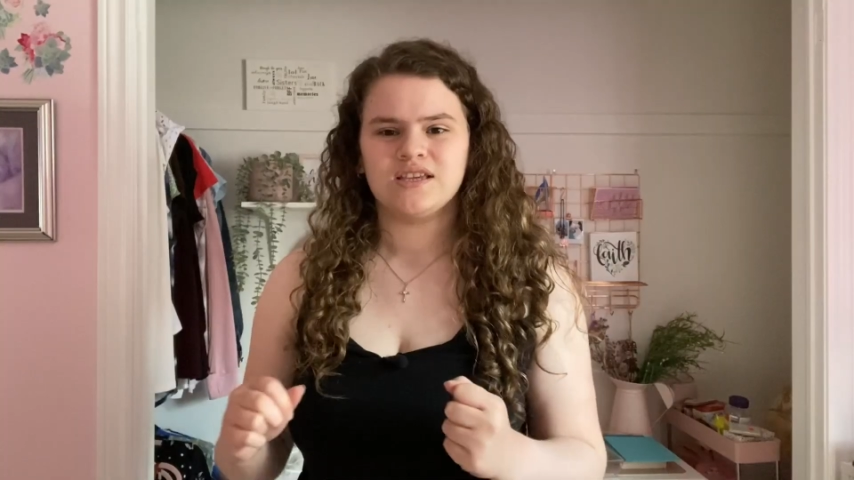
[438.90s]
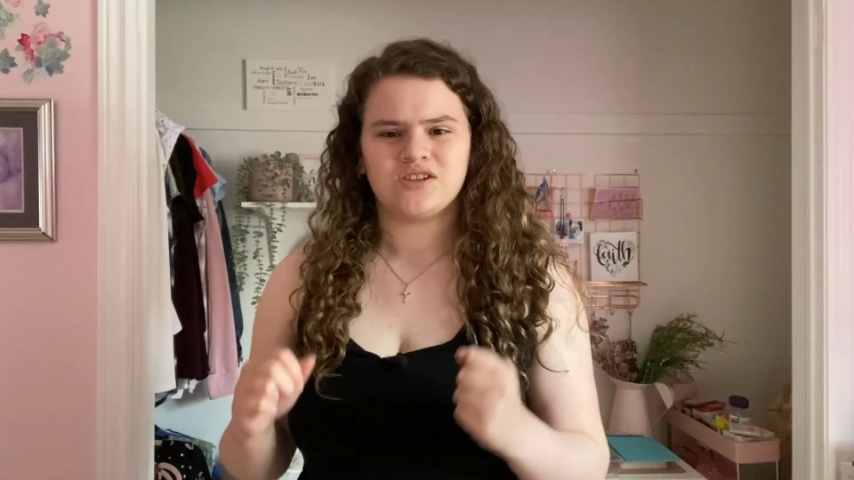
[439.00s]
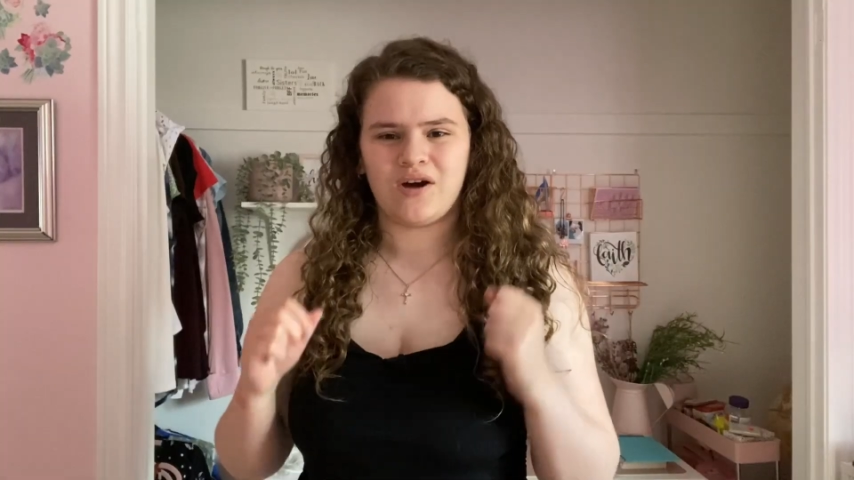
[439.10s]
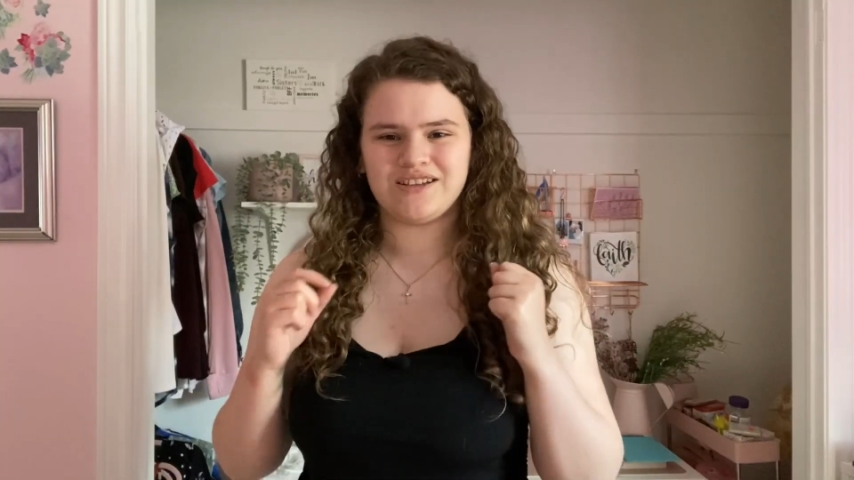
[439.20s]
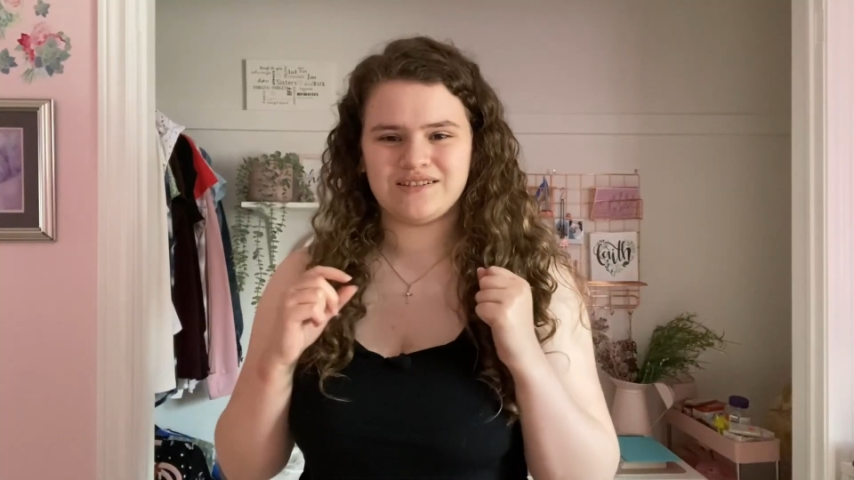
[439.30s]

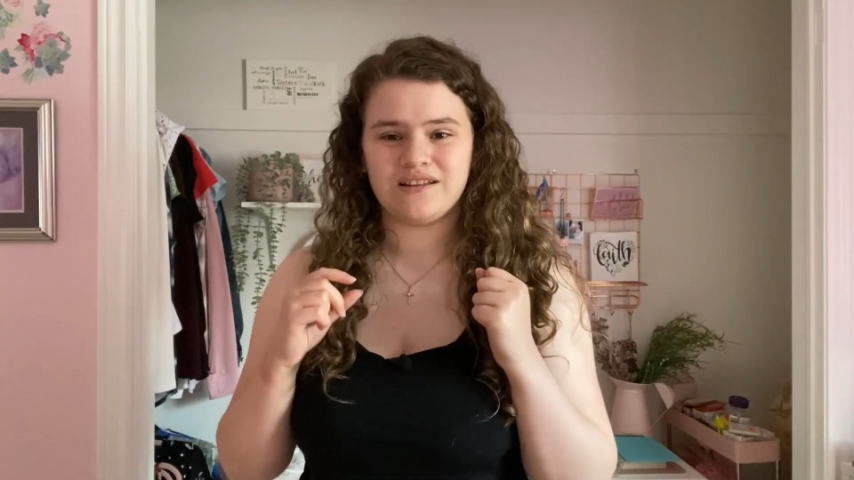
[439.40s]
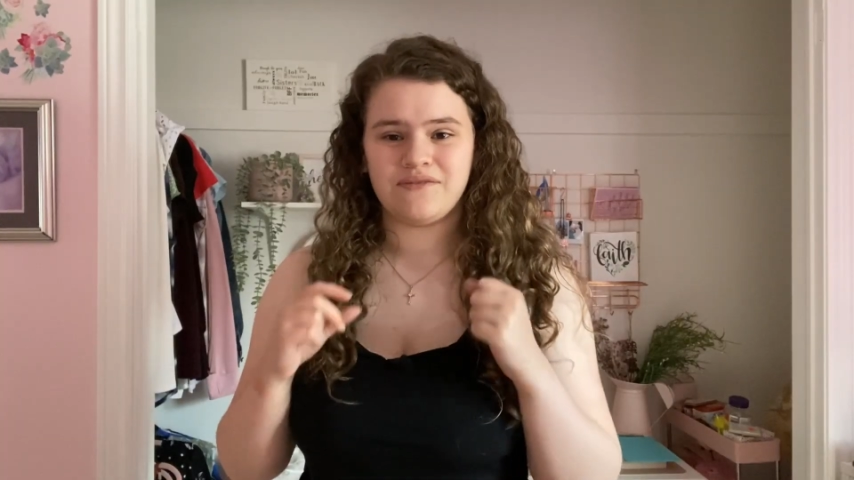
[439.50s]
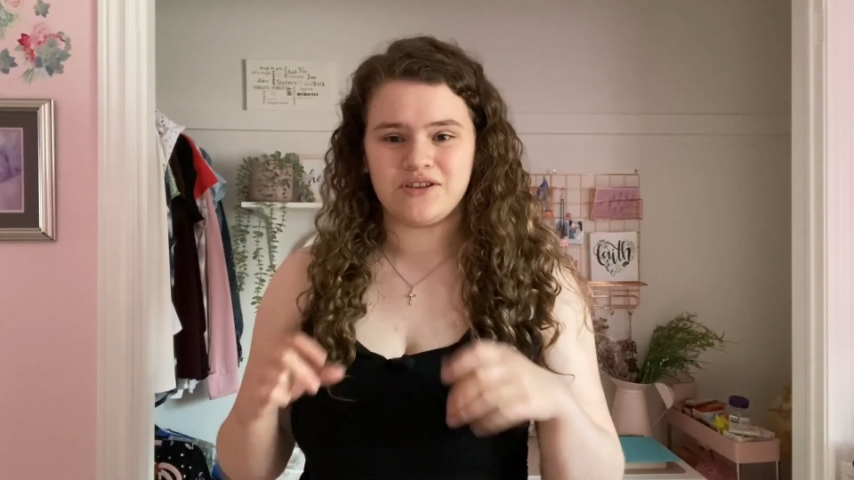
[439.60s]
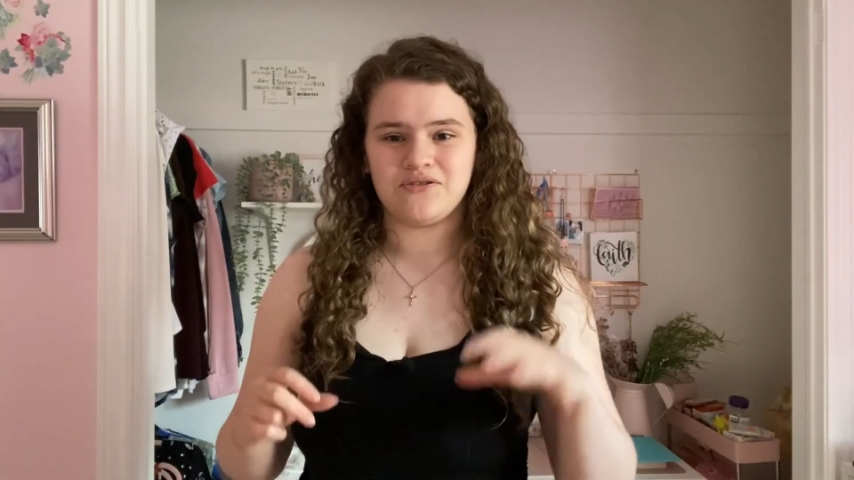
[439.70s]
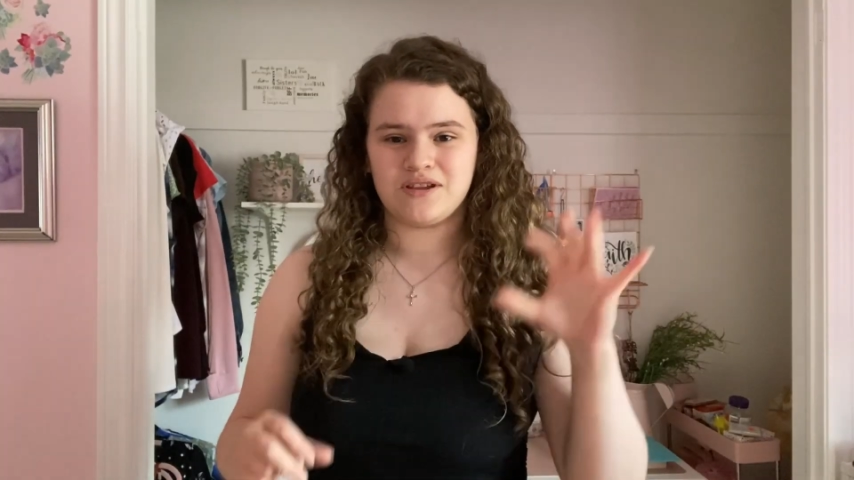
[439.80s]
So I just
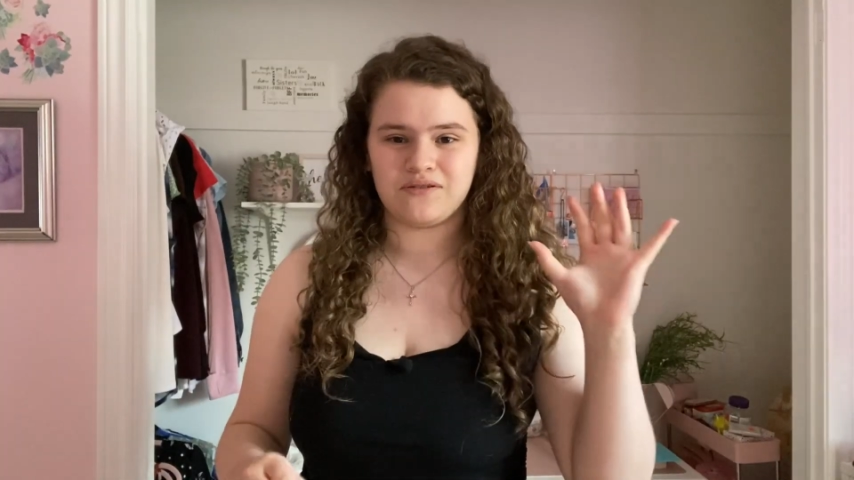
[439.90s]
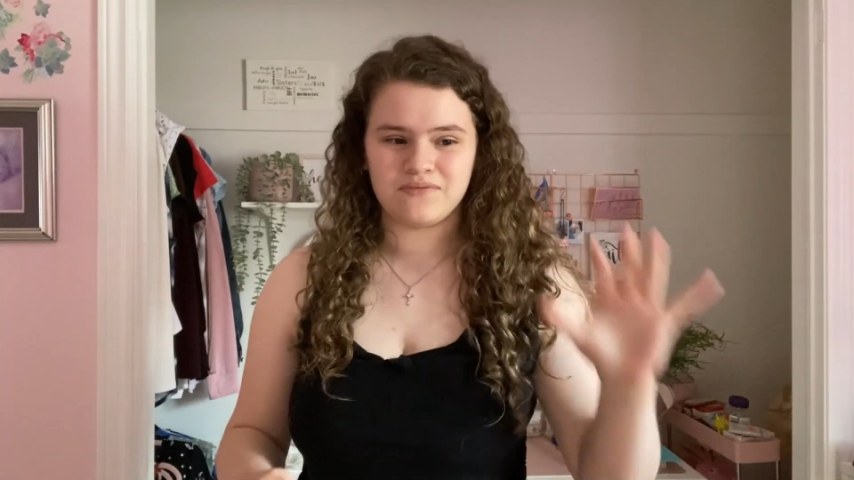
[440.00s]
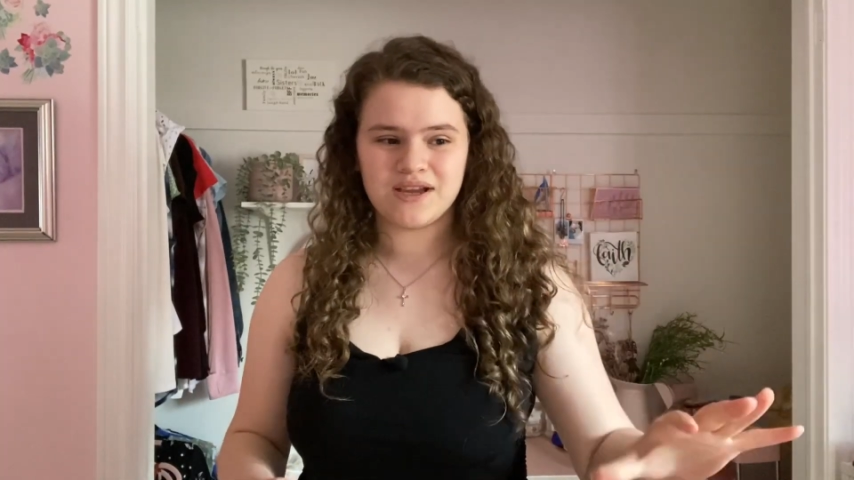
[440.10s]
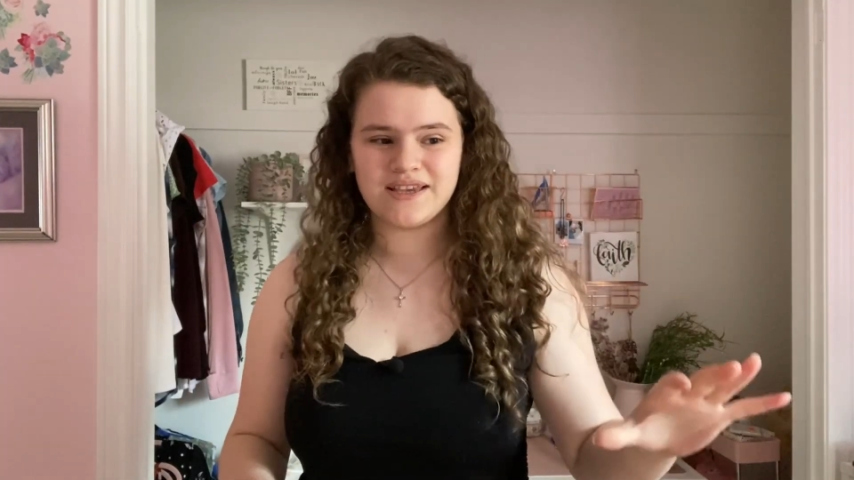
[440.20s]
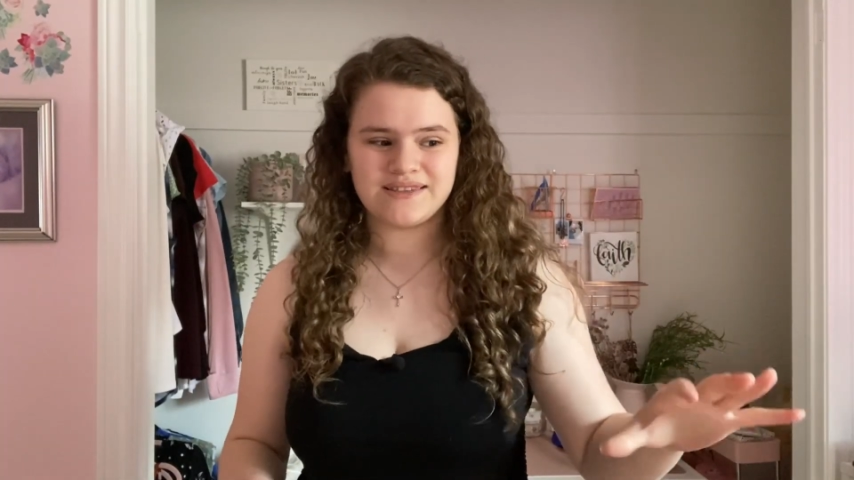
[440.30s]
love that you can
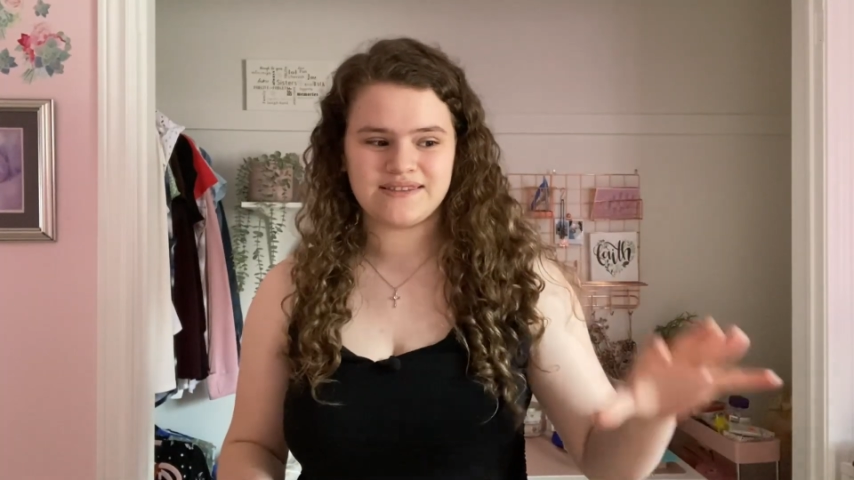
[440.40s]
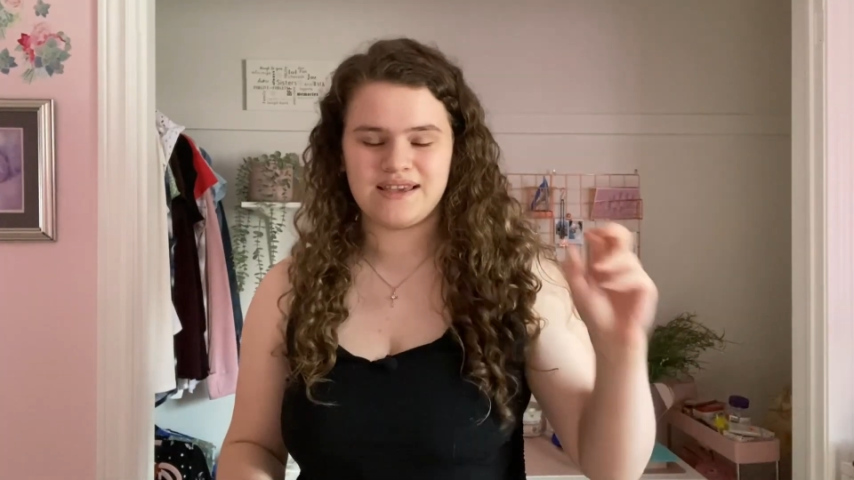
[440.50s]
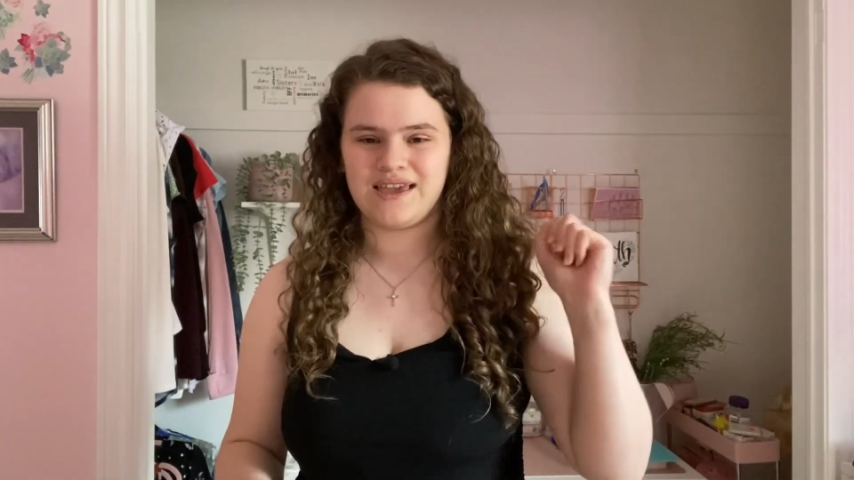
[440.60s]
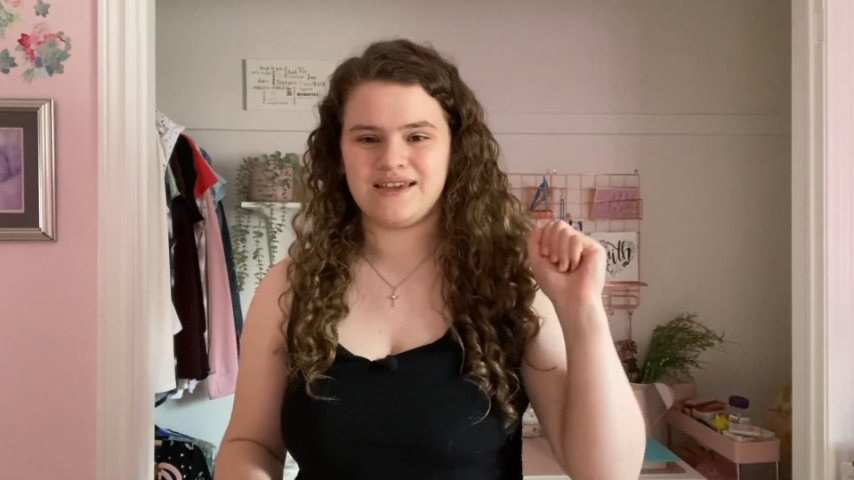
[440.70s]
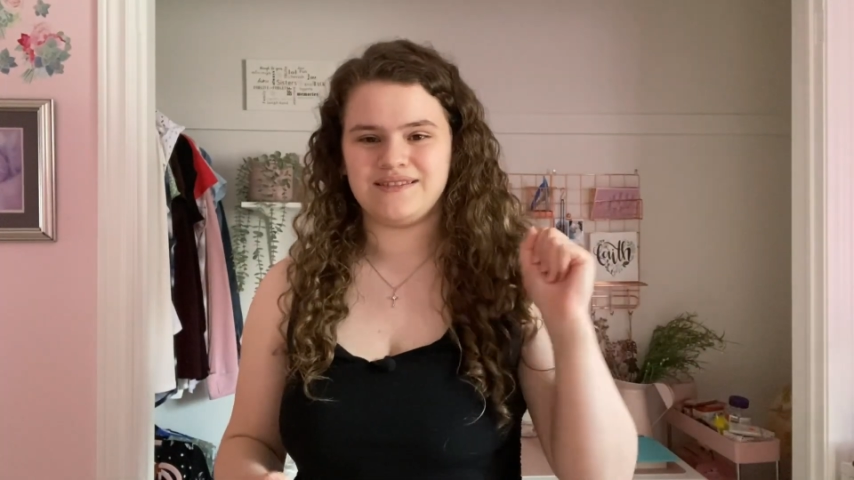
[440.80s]
erase
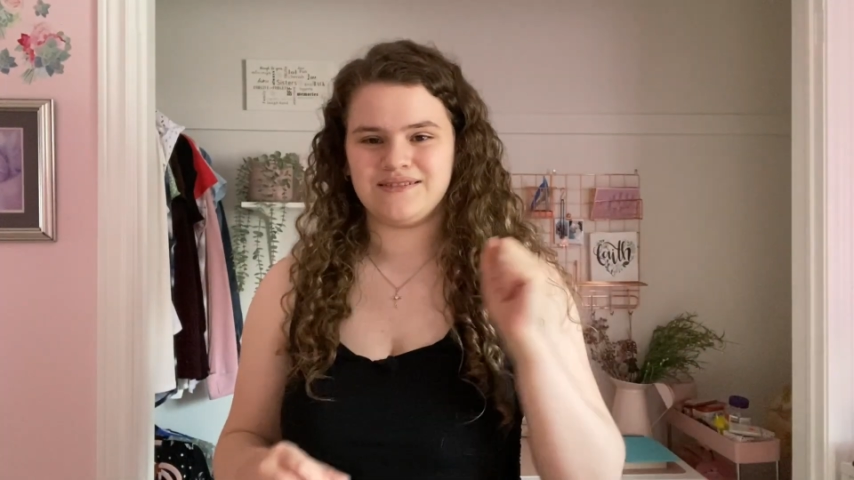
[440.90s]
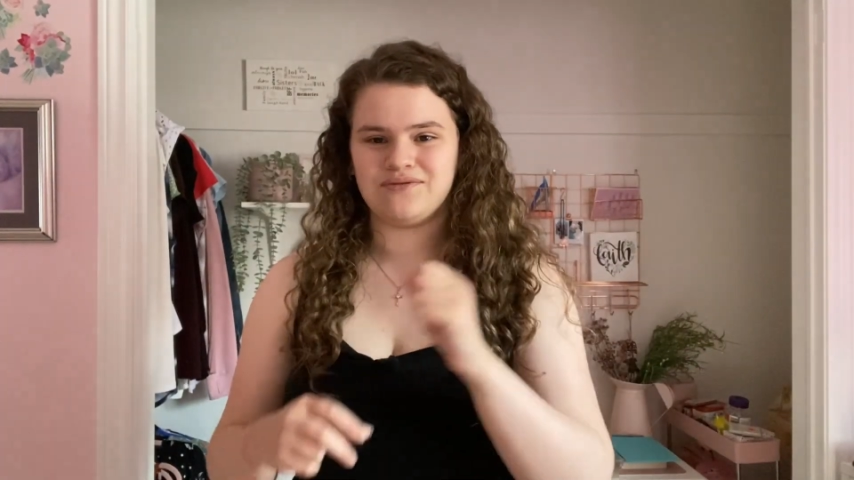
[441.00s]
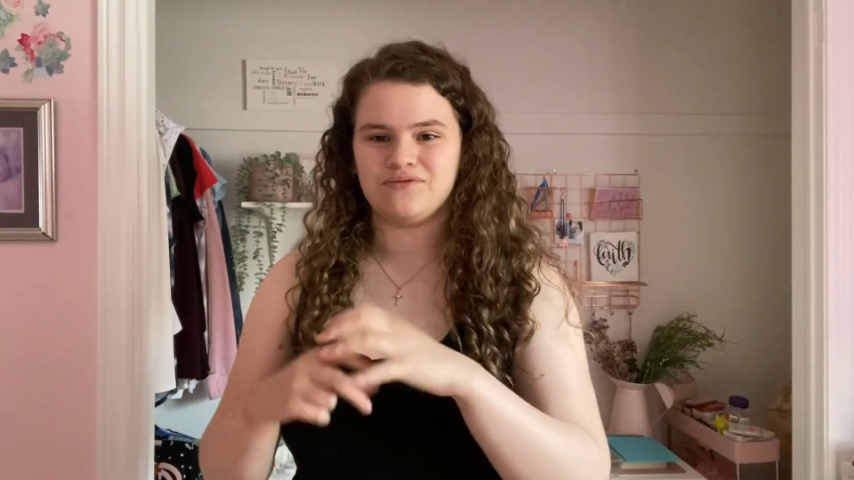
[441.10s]
and